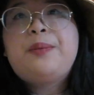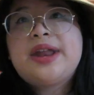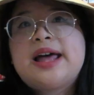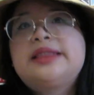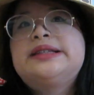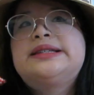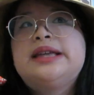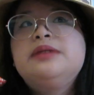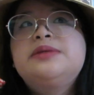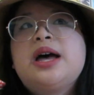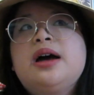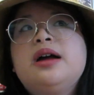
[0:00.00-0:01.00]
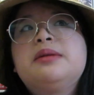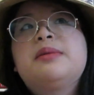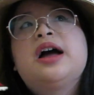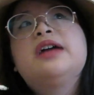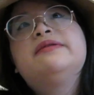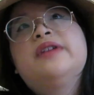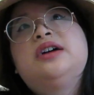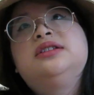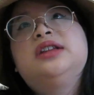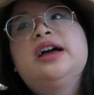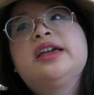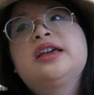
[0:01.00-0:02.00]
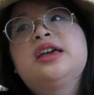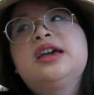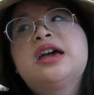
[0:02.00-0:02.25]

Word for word: But at the same time, I felt like